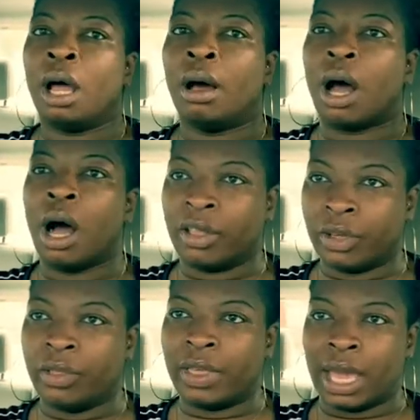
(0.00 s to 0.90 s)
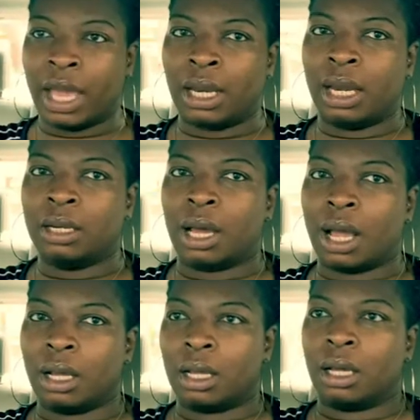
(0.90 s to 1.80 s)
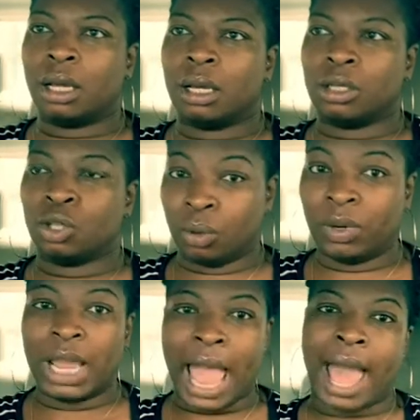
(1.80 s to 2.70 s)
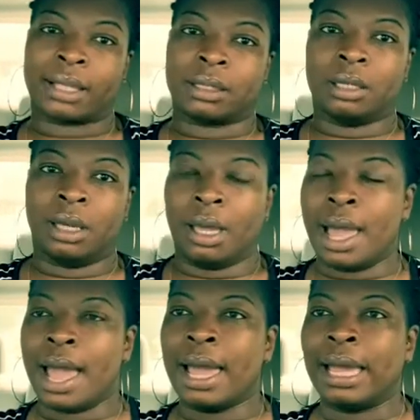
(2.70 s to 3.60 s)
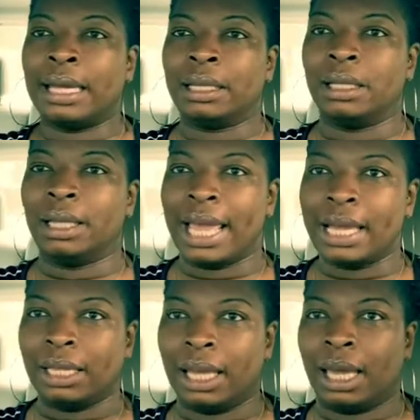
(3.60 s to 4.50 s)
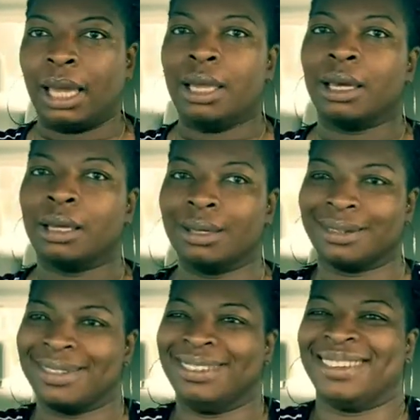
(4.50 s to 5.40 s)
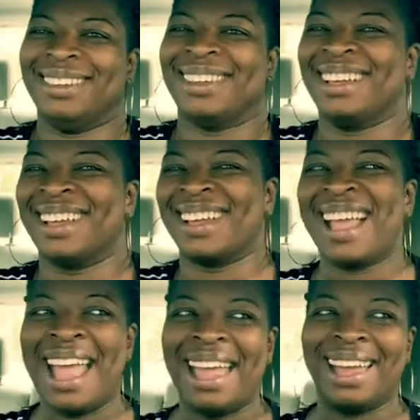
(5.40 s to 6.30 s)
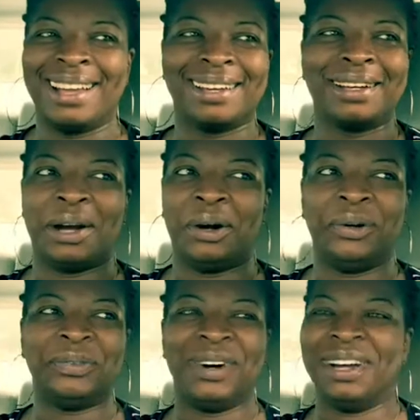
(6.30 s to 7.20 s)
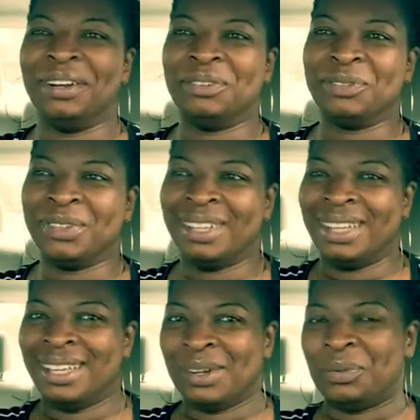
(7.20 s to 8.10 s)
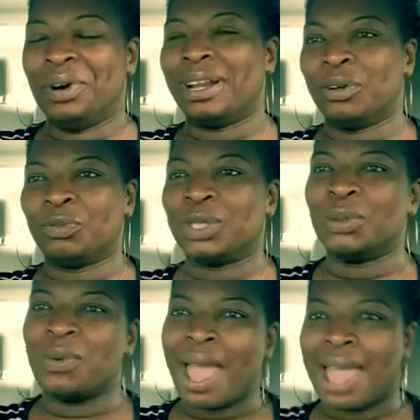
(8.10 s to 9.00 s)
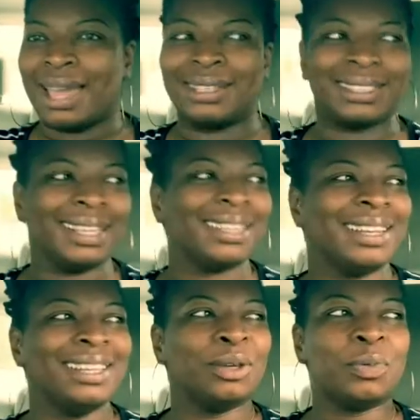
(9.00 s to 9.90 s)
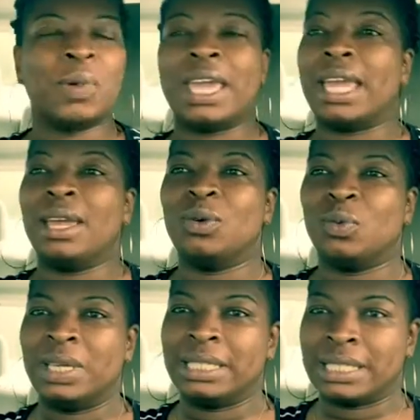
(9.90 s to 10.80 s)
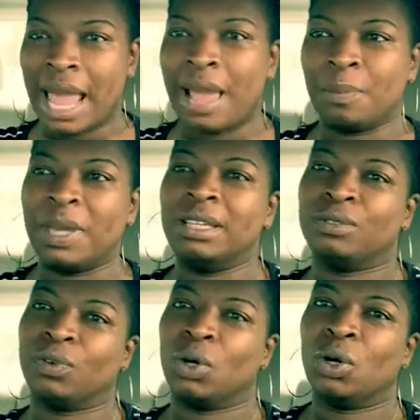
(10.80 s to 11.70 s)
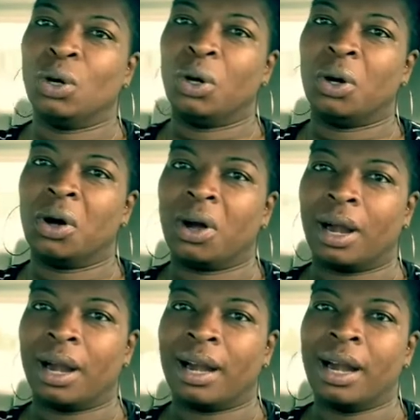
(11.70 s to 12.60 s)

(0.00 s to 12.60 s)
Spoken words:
other than to react. And lately, it could go one of two ways. It could either be we stay peaceful or